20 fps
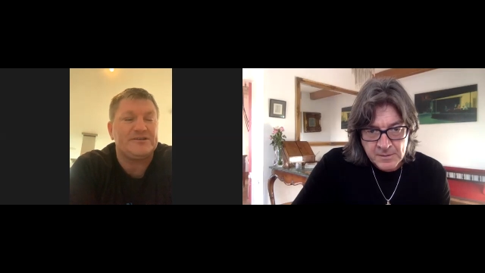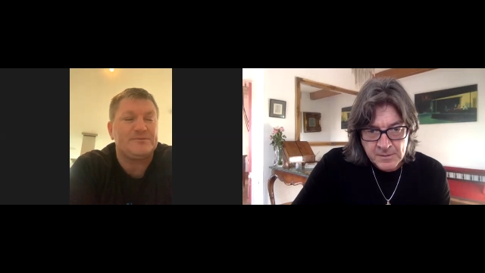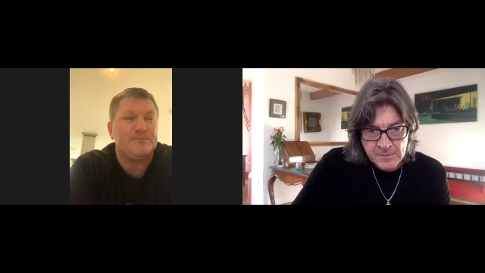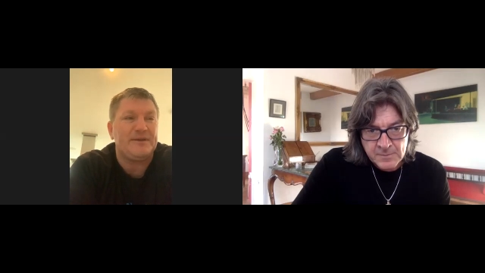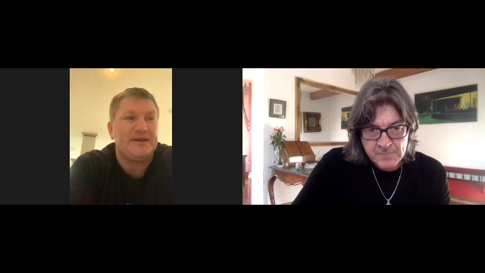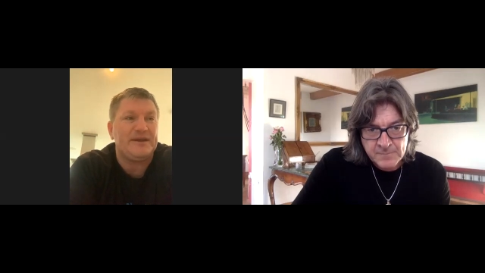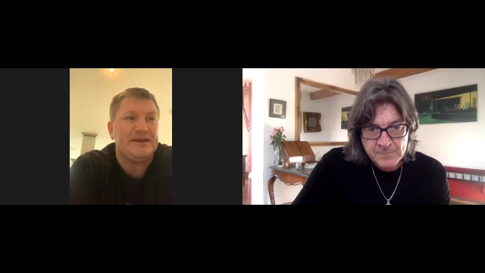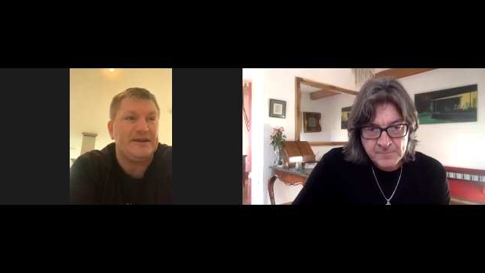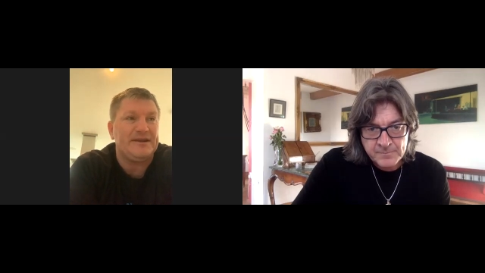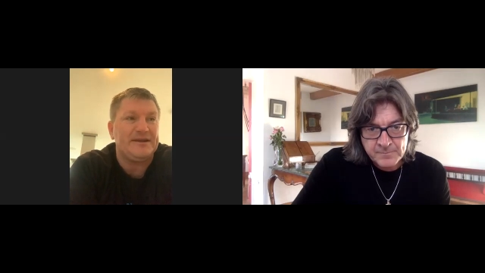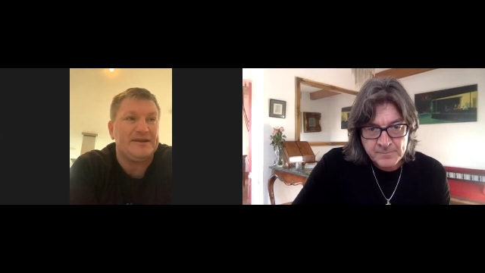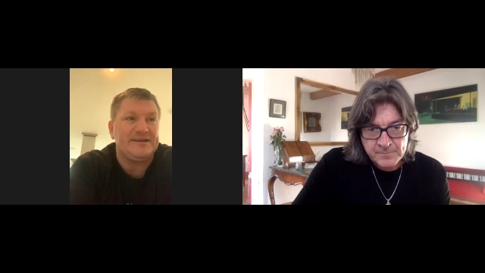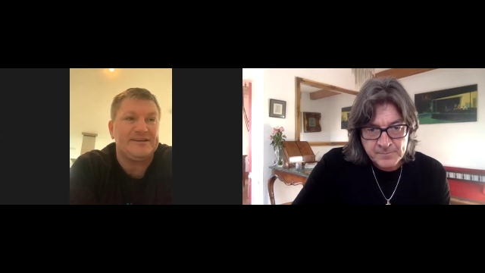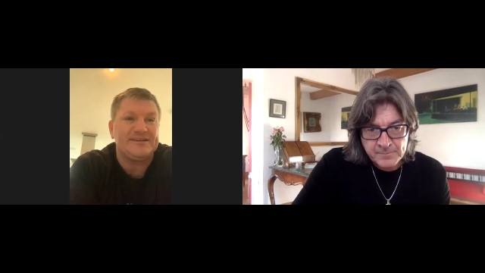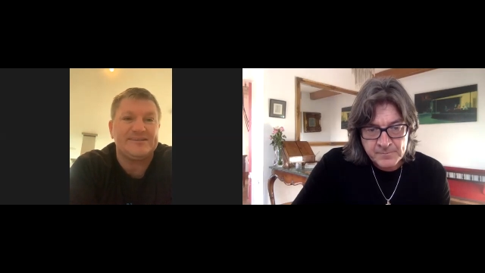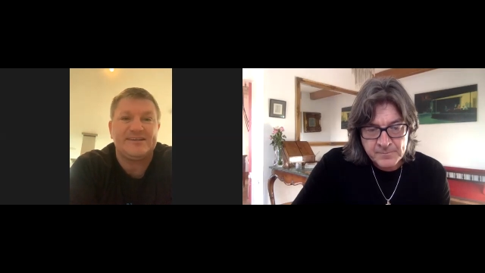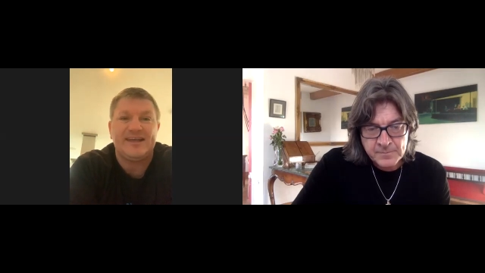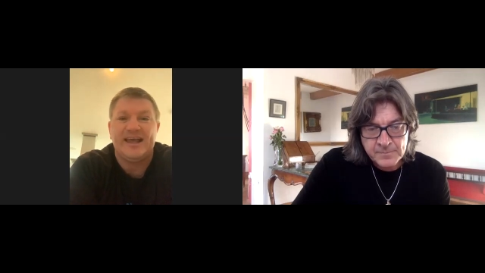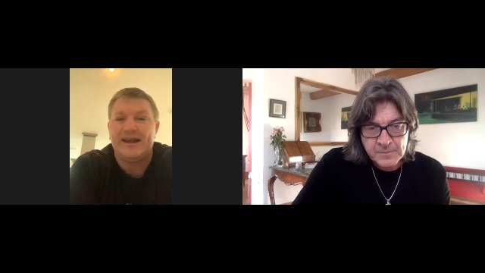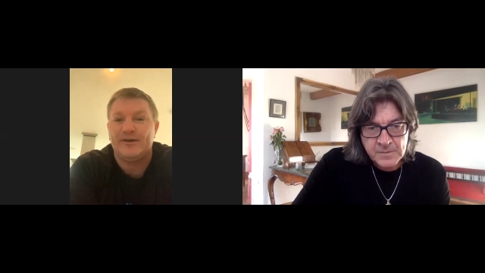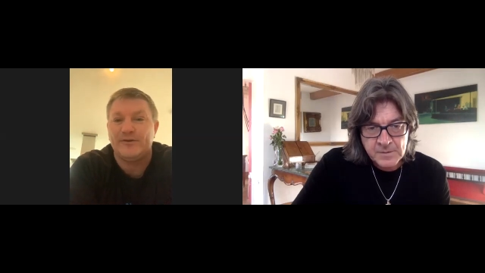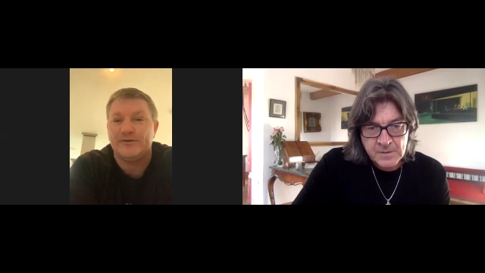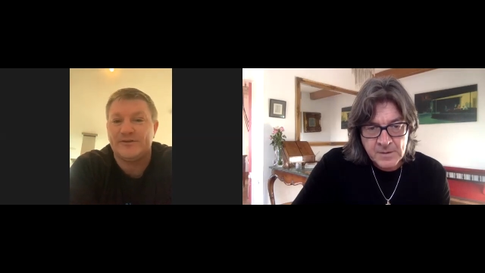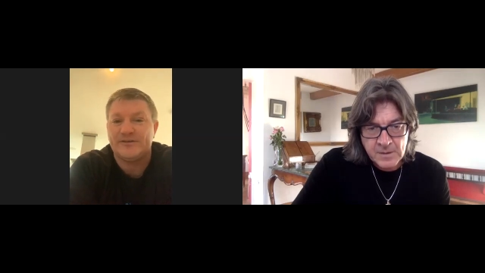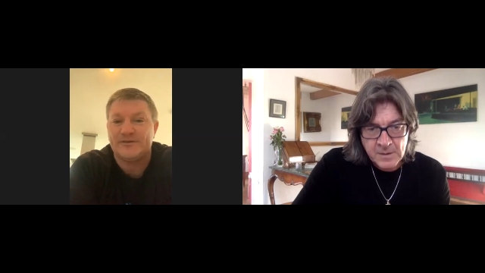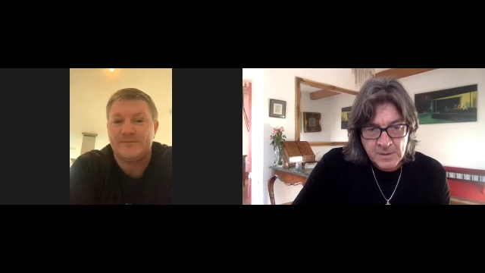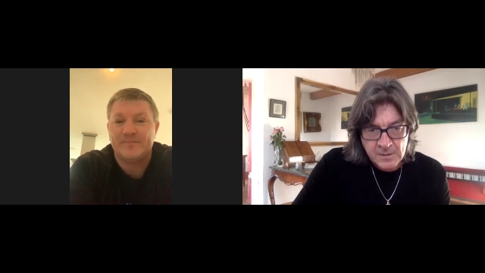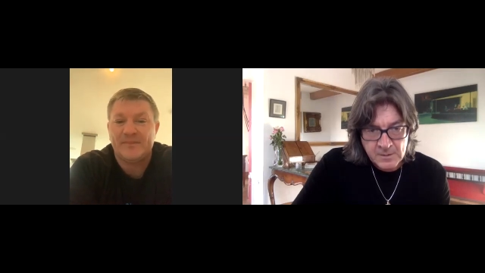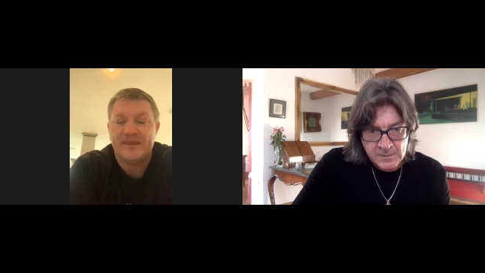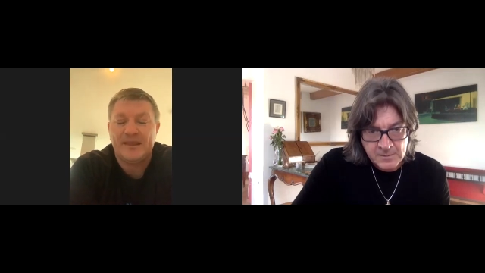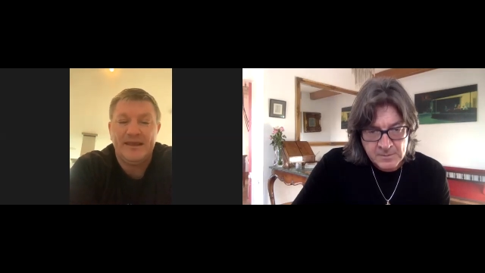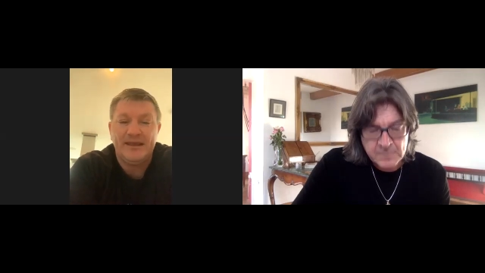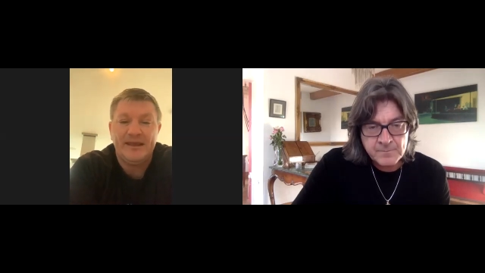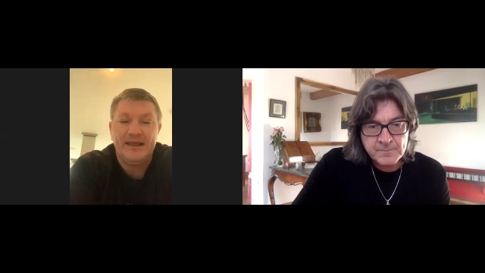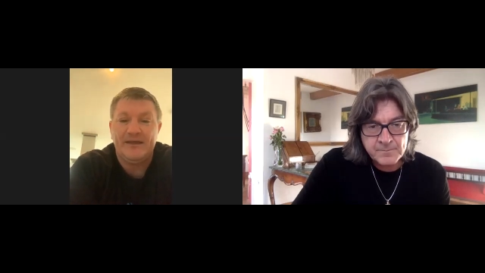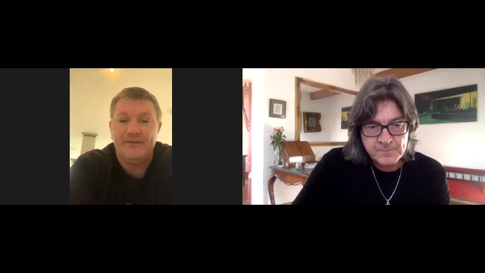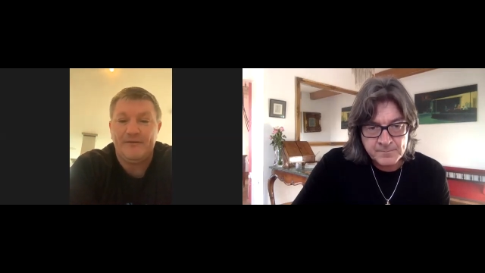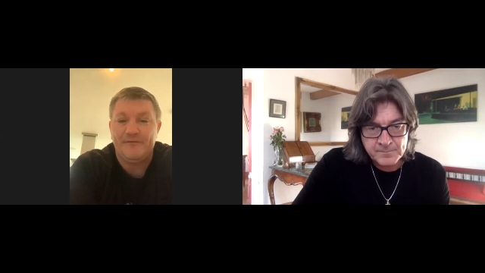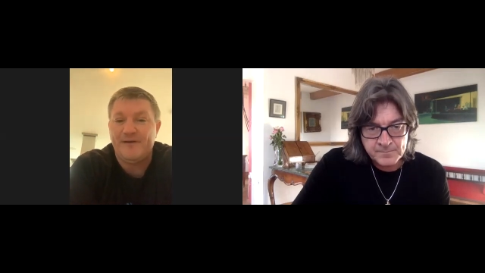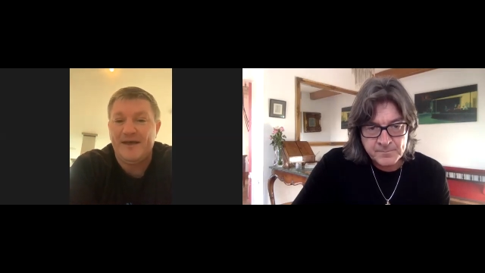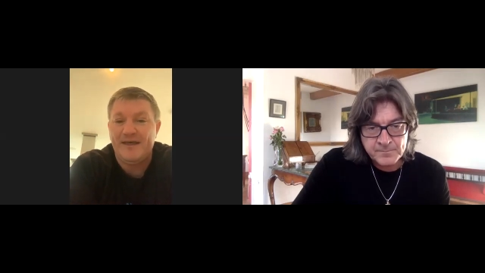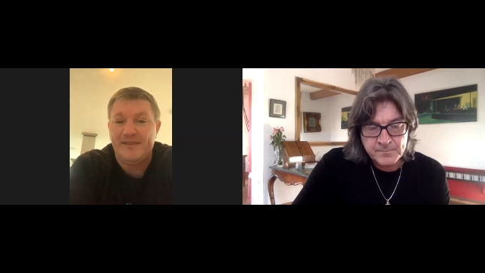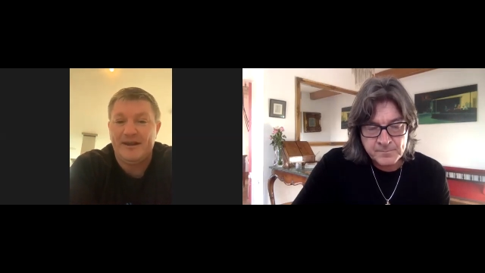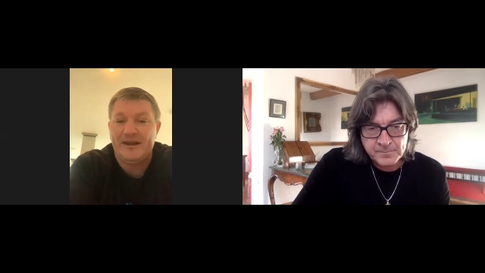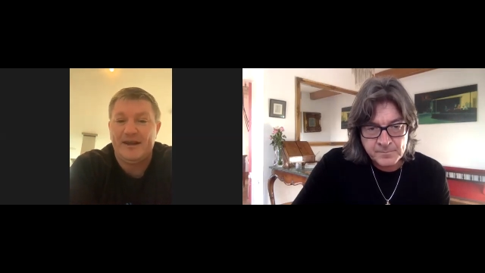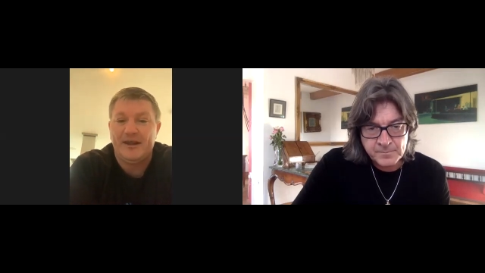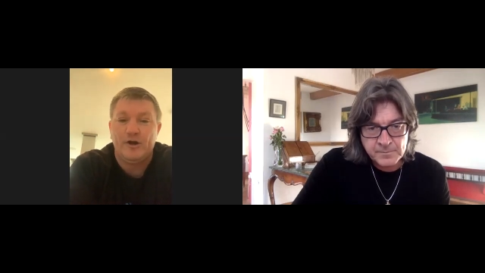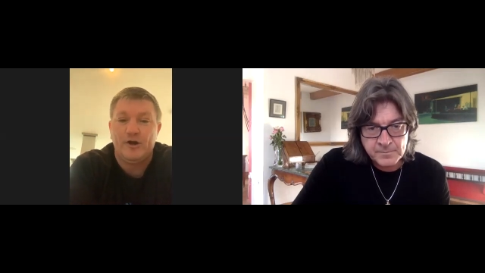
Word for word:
Speaker 1: speed, his talent, and the fact that he